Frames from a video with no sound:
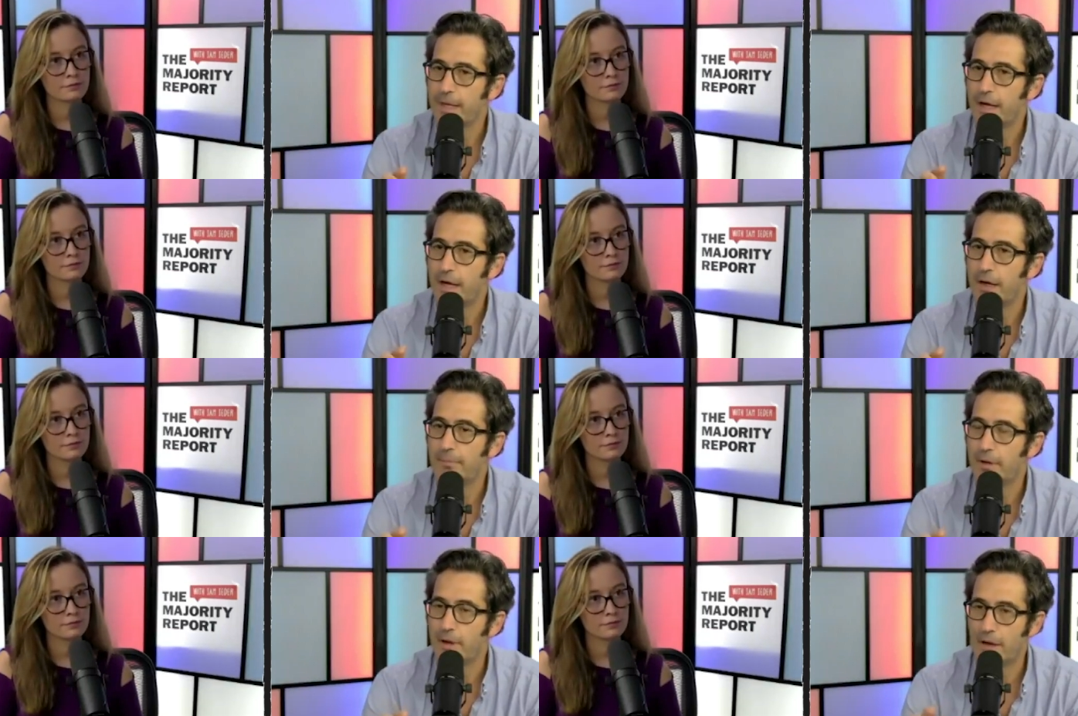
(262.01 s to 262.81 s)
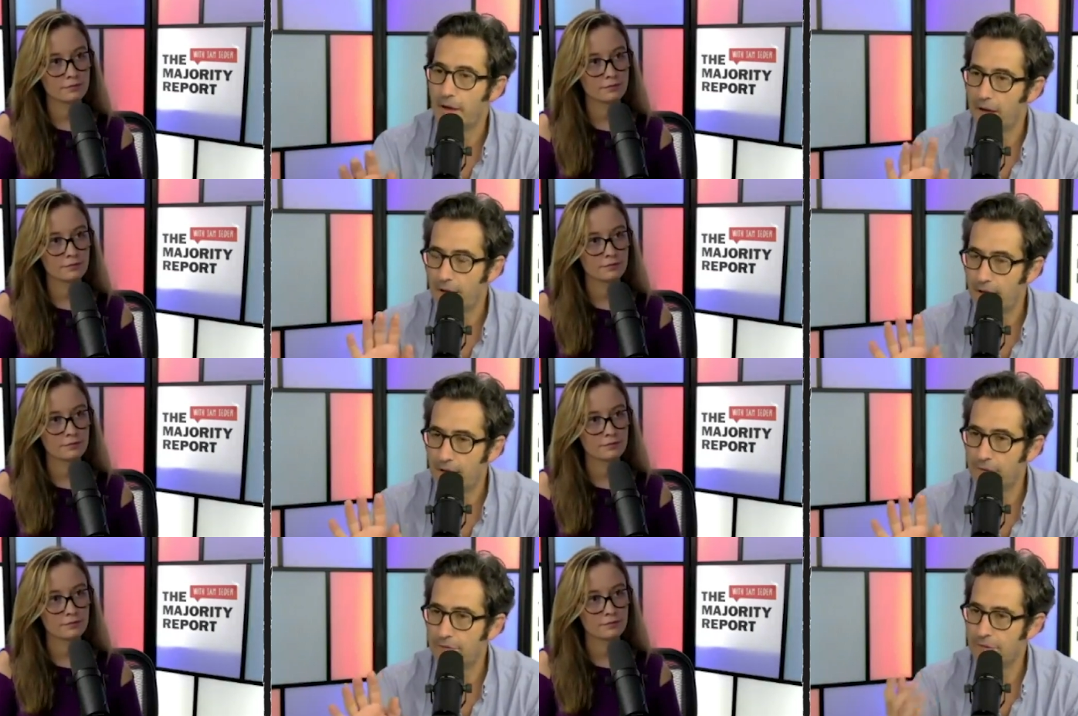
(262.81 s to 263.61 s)

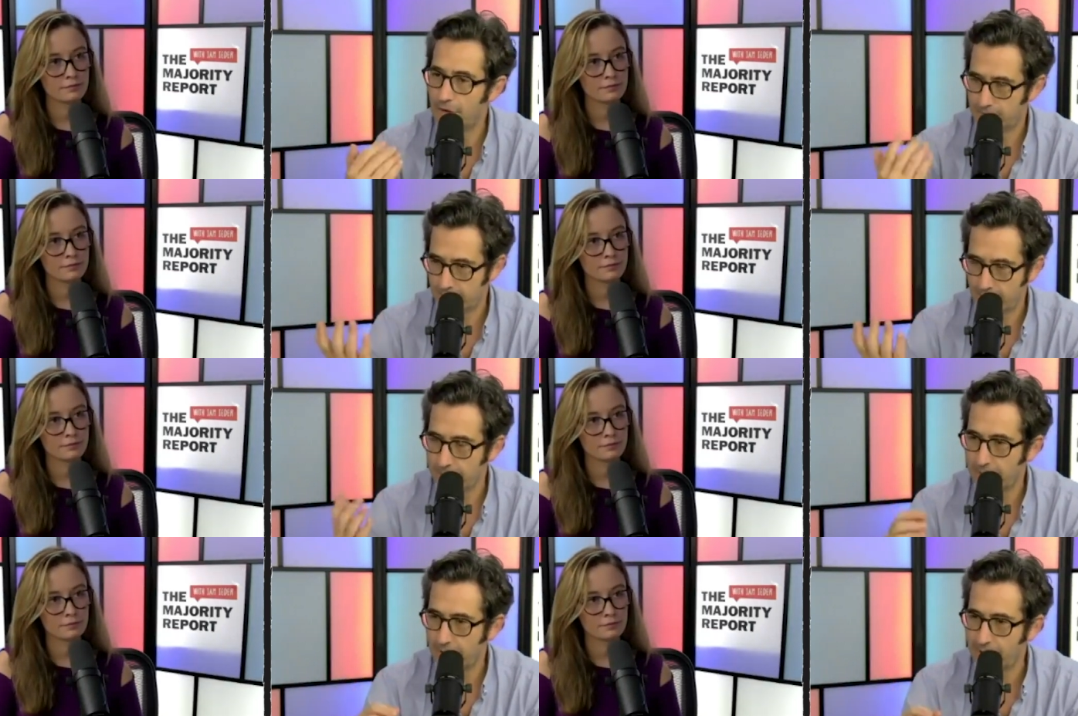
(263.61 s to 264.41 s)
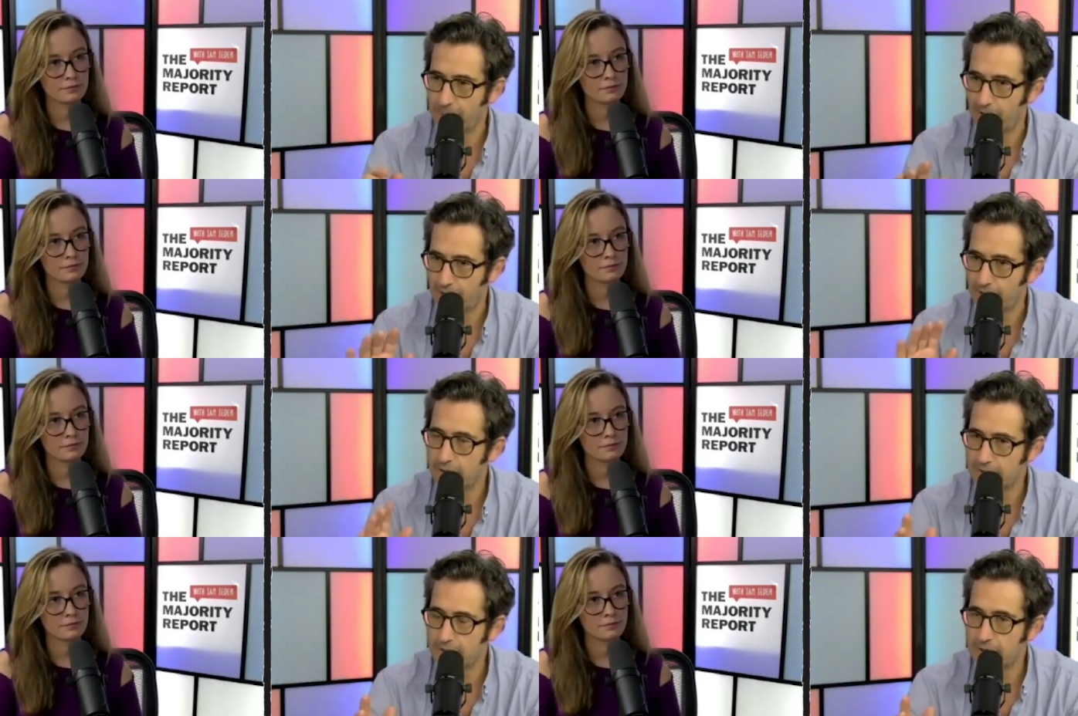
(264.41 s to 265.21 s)
Speaker 1: And there's no judgment on my part here.
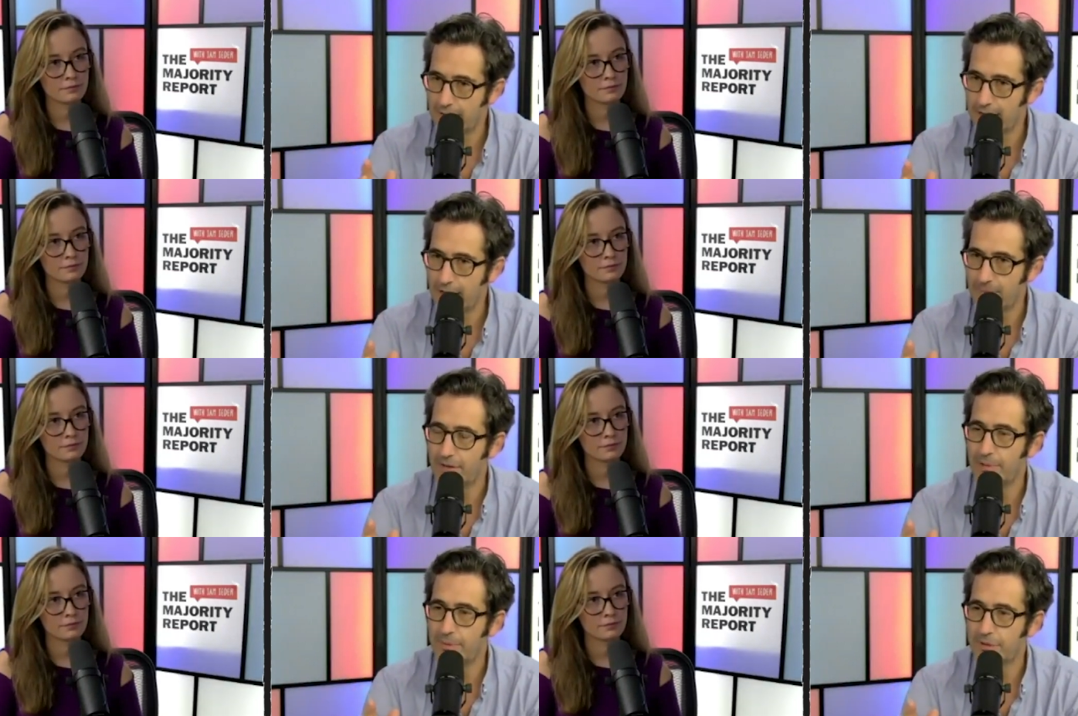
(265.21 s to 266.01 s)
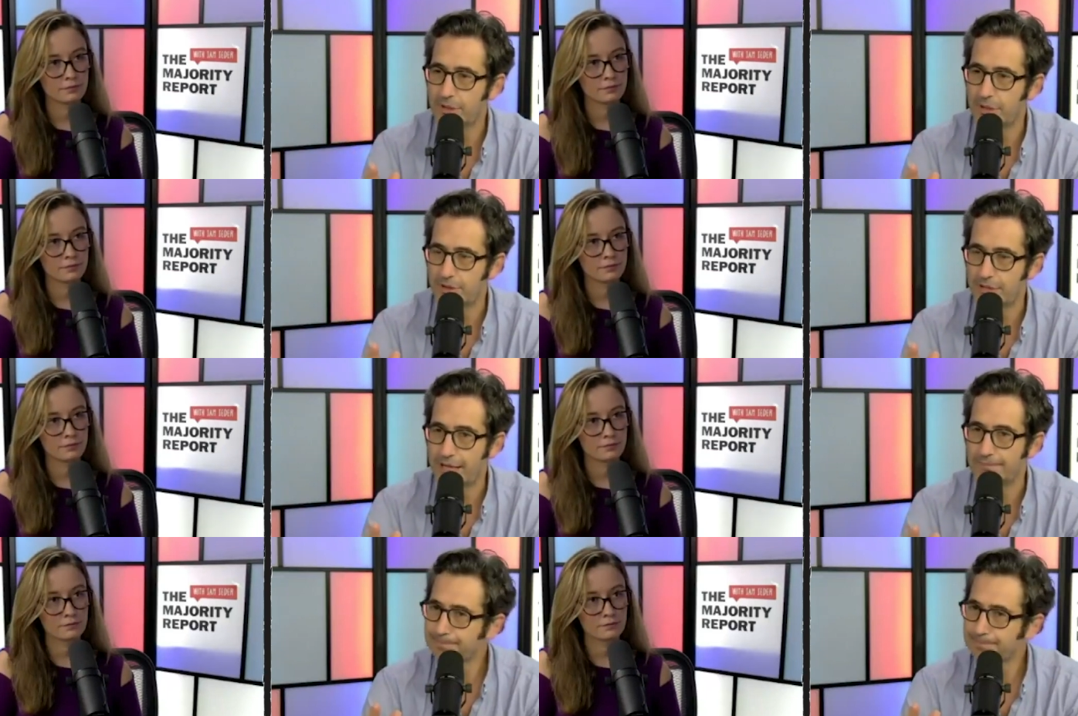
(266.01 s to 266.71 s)
This is the dynamic that people should understand.